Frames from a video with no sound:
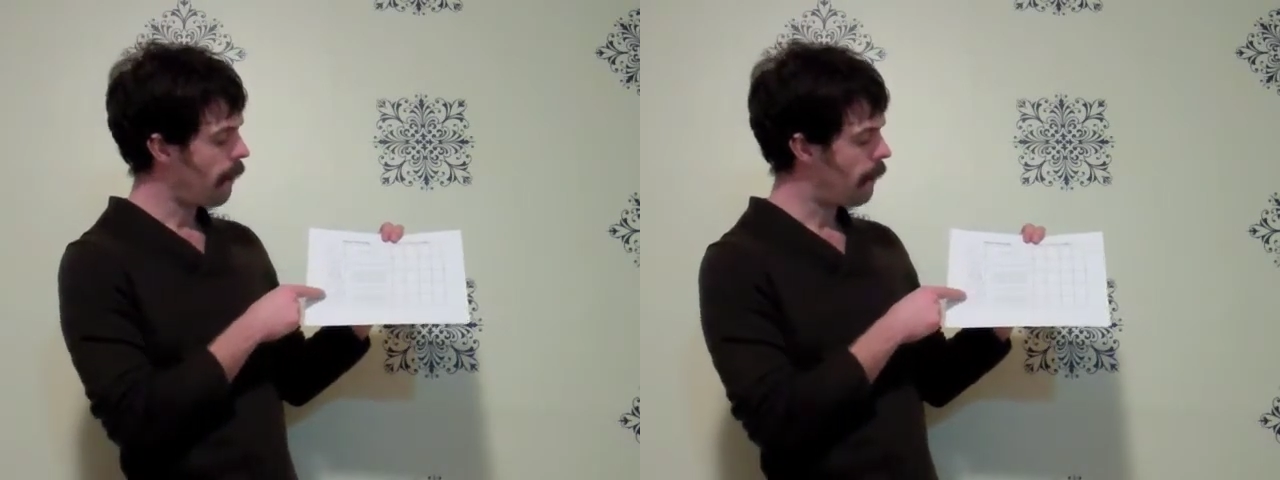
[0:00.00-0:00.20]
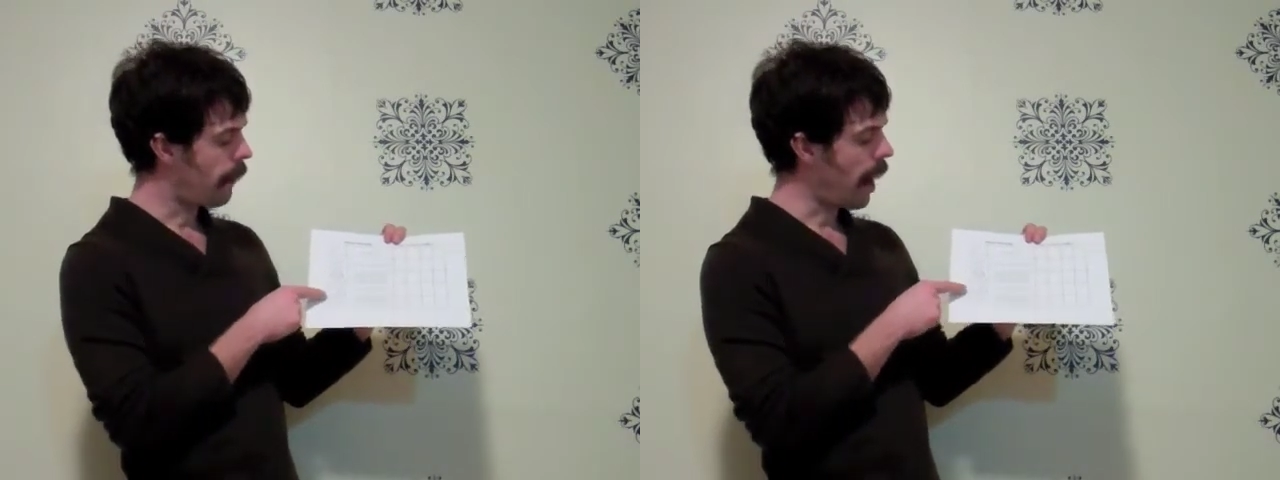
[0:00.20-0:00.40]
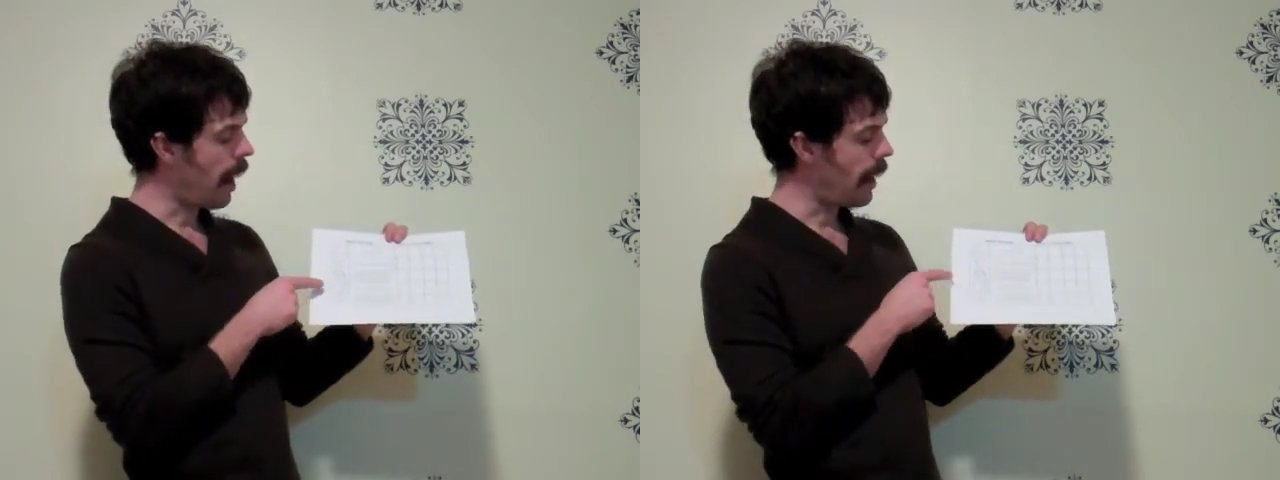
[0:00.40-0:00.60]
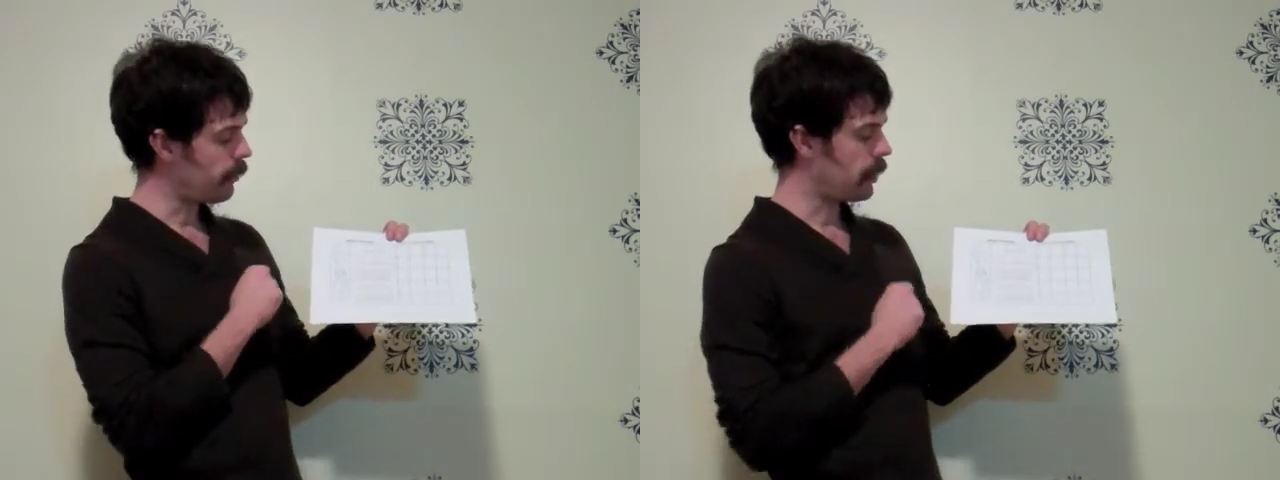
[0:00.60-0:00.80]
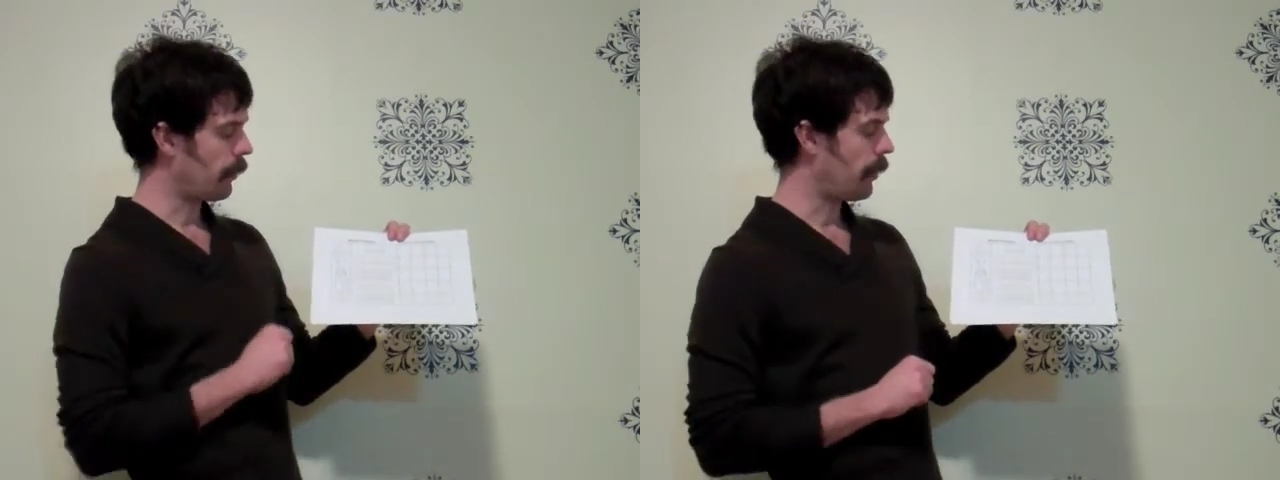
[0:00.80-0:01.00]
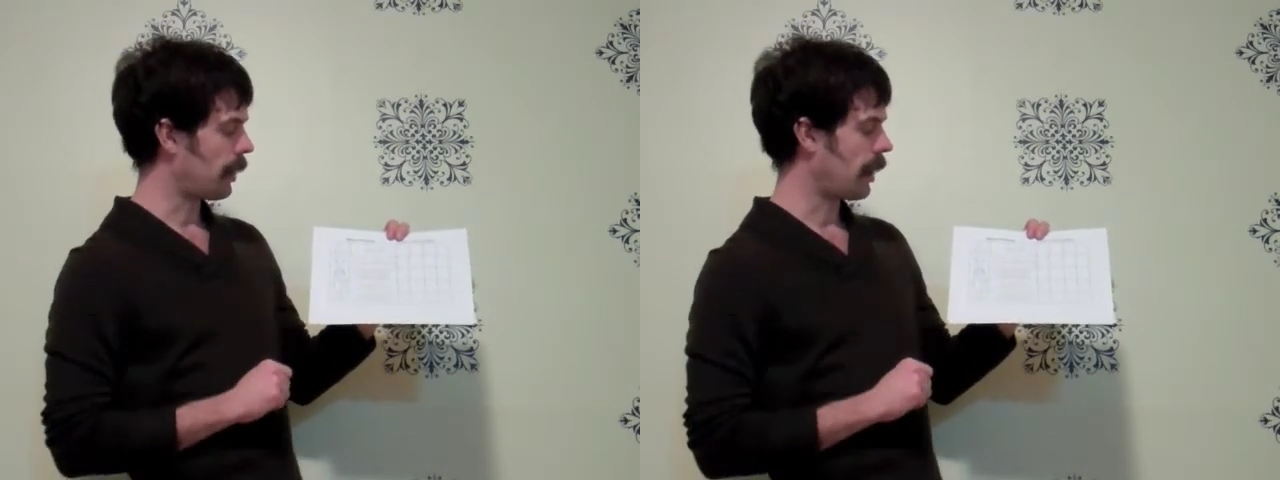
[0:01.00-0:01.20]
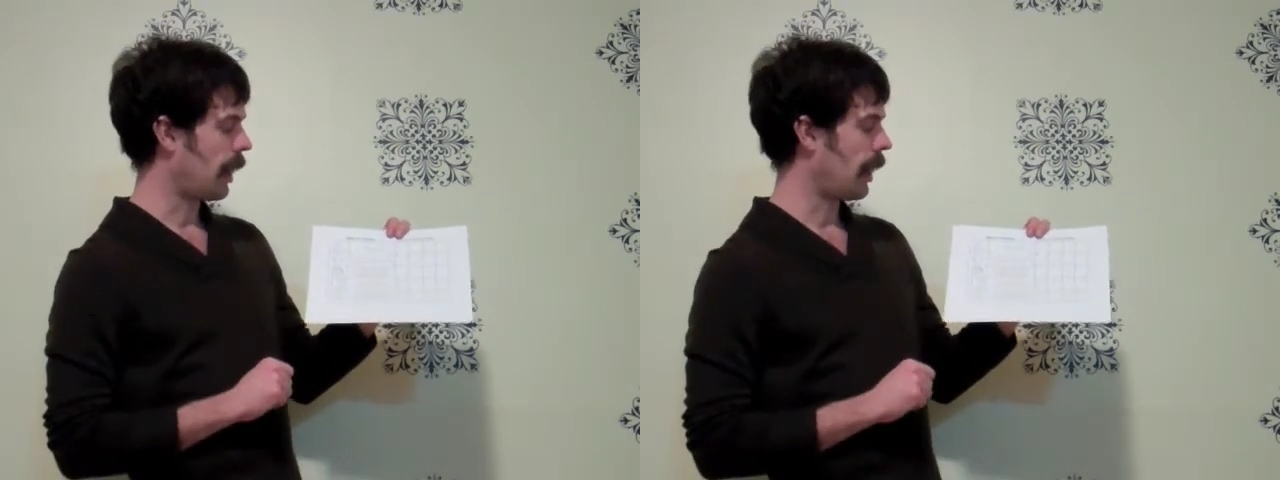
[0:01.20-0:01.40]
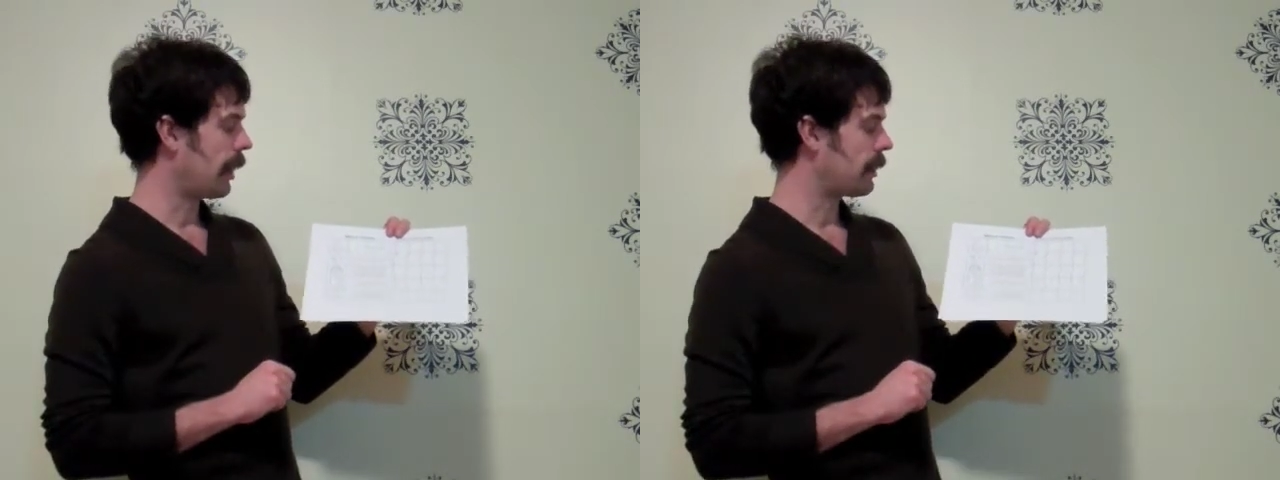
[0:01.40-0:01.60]
5 different
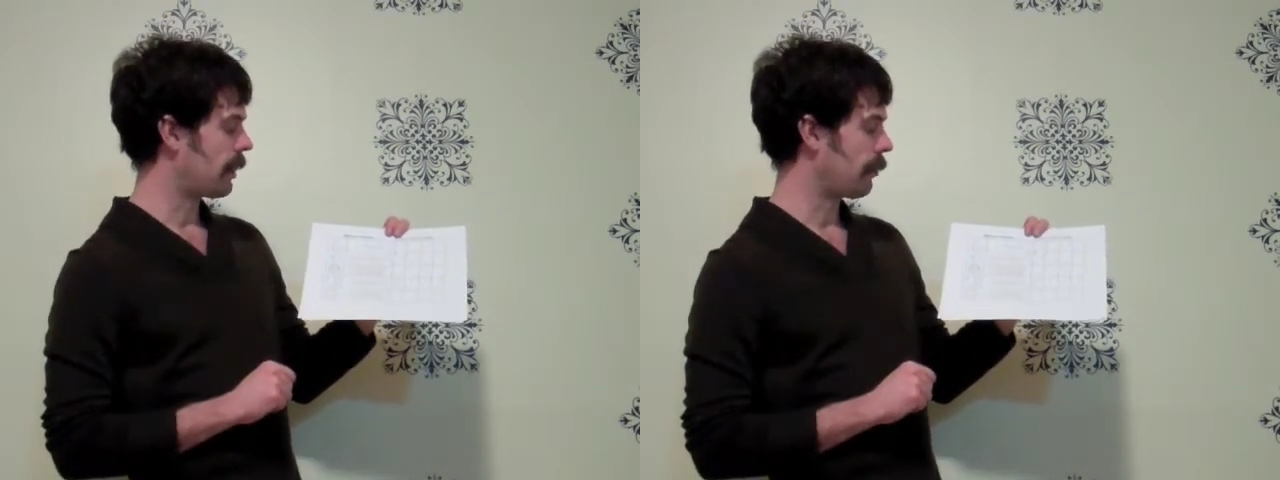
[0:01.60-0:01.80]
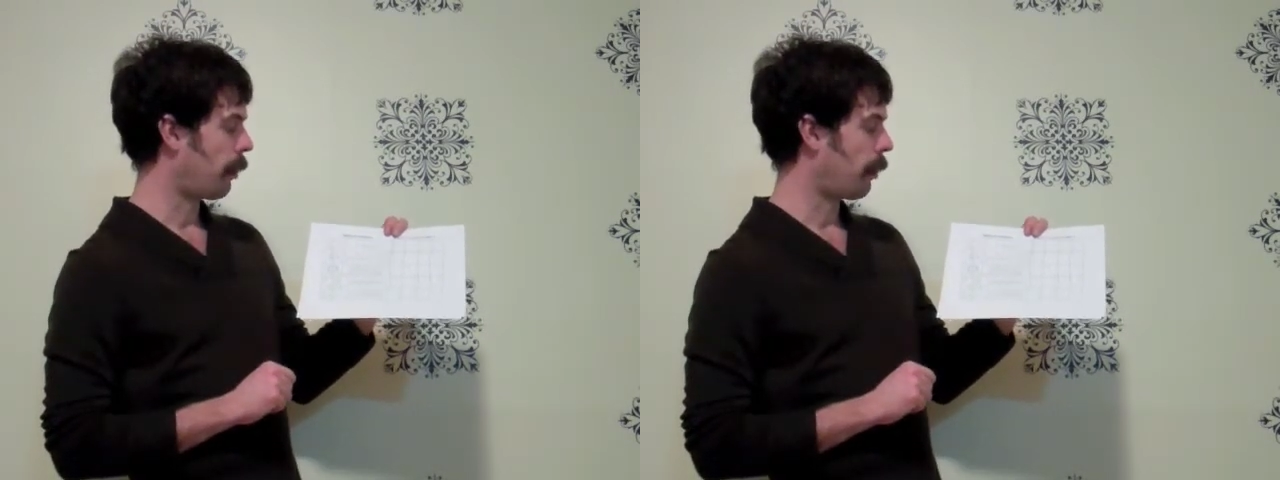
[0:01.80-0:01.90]
kinds of